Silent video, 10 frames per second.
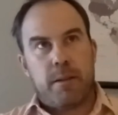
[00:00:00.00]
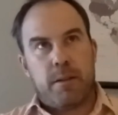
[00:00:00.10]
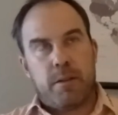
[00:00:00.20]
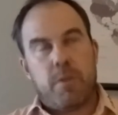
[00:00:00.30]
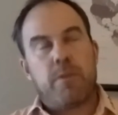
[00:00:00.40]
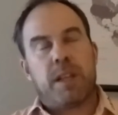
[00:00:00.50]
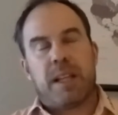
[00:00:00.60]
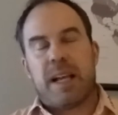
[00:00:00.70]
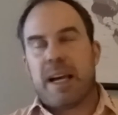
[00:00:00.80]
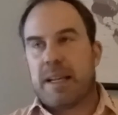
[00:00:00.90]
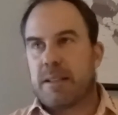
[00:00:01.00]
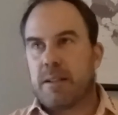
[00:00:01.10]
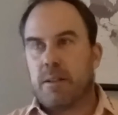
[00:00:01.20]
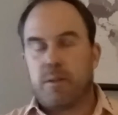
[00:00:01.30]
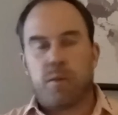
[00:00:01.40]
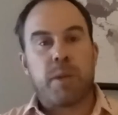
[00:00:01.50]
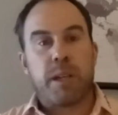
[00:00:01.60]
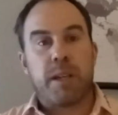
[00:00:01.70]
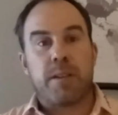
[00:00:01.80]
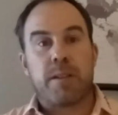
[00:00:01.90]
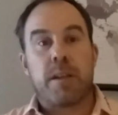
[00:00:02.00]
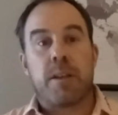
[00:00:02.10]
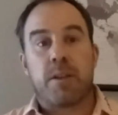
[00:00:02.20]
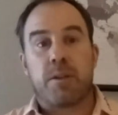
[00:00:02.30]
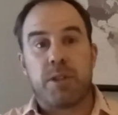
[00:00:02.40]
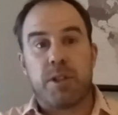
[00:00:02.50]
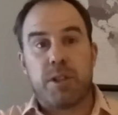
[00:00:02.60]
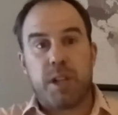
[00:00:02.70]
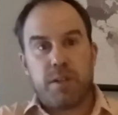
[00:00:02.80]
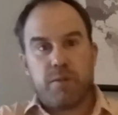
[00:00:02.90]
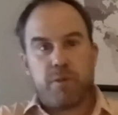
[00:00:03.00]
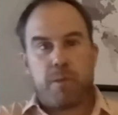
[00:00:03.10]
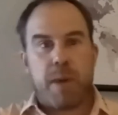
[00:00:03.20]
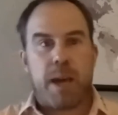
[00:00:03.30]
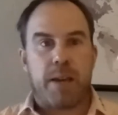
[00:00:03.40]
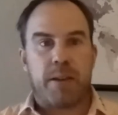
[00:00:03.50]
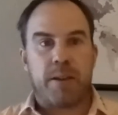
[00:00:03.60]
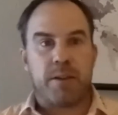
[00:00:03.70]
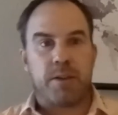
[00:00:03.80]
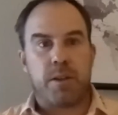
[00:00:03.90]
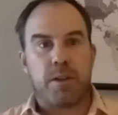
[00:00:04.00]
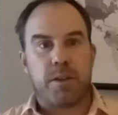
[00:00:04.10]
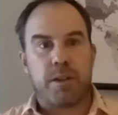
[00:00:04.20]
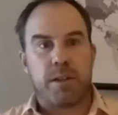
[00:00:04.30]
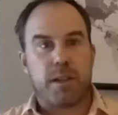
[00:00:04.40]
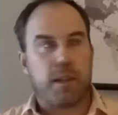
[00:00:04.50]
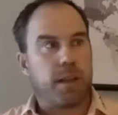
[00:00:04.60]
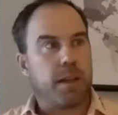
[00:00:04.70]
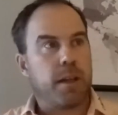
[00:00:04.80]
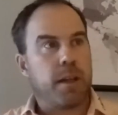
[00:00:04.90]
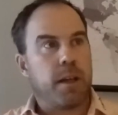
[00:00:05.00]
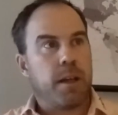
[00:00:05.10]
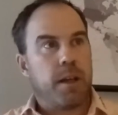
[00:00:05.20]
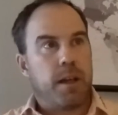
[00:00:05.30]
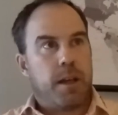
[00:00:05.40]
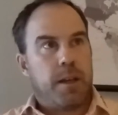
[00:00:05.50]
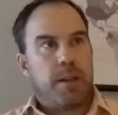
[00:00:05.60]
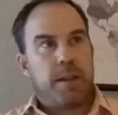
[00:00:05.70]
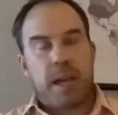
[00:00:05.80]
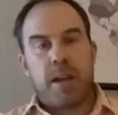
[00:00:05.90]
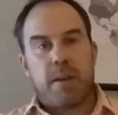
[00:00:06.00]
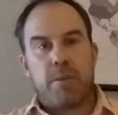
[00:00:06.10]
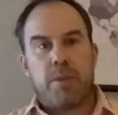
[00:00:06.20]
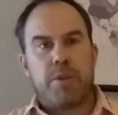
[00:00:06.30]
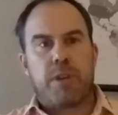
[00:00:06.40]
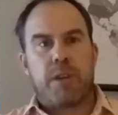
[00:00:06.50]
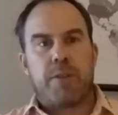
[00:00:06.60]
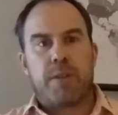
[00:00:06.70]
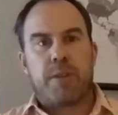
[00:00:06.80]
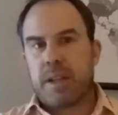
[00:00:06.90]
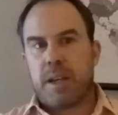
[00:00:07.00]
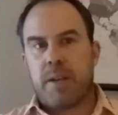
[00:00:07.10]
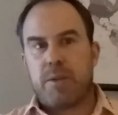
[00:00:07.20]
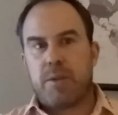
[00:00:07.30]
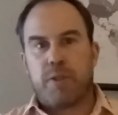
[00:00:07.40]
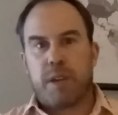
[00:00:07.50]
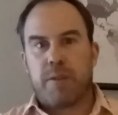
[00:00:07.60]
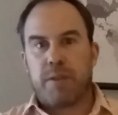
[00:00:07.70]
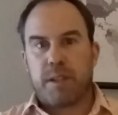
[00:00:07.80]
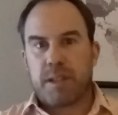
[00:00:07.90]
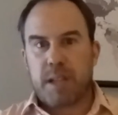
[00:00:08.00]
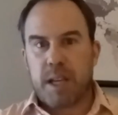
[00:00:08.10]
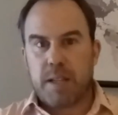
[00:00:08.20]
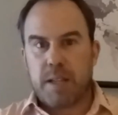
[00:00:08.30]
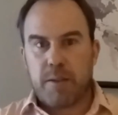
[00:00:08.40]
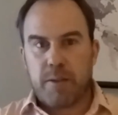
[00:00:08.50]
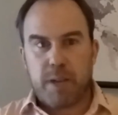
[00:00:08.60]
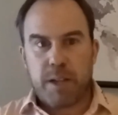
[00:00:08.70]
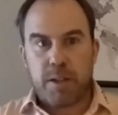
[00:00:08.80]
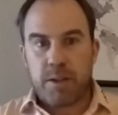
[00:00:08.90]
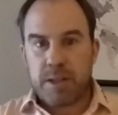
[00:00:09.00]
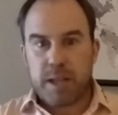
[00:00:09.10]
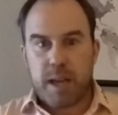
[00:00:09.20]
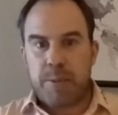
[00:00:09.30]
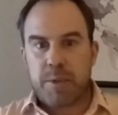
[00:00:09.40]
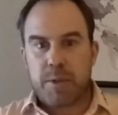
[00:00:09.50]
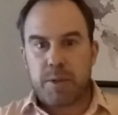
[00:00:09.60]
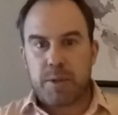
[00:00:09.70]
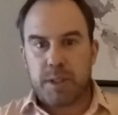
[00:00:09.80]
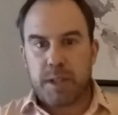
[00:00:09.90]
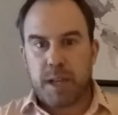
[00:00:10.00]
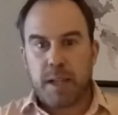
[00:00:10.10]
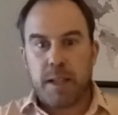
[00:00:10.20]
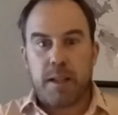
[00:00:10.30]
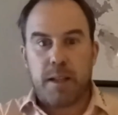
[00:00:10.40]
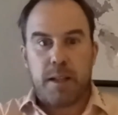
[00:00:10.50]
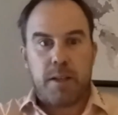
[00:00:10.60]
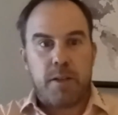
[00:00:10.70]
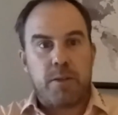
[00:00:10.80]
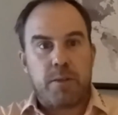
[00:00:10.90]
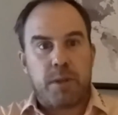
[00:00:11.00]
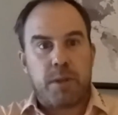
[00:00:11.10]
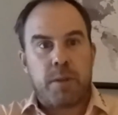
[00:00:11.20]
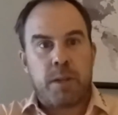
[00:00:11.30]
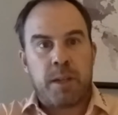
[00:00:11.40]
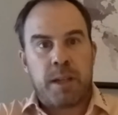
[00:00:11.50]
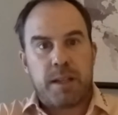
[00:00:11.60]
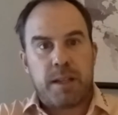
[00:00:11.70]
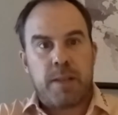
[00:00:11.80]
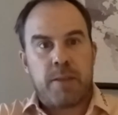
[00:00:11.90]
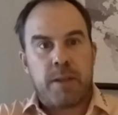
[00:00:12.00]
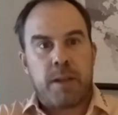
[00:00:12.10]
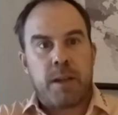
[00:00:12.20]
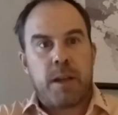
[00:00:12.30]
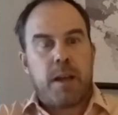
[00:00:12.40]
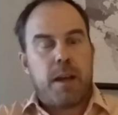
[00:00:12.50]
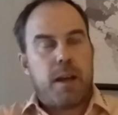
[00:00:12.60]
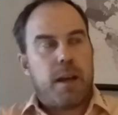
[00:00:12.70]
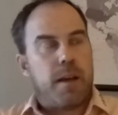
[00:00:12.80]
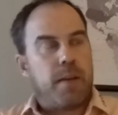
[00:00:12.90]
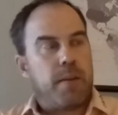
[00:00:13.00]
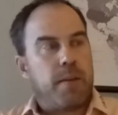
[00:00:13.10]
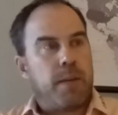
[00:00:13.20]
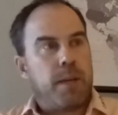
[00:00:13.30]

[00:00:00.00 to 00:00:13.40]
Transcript: over the last you know 20 years technology has changed dramatically so you got to see like the Tiger Woods driver, and the Tiger Woods driver is the size of a rescue. It's absolutely tiny that he used when he won in '97, um,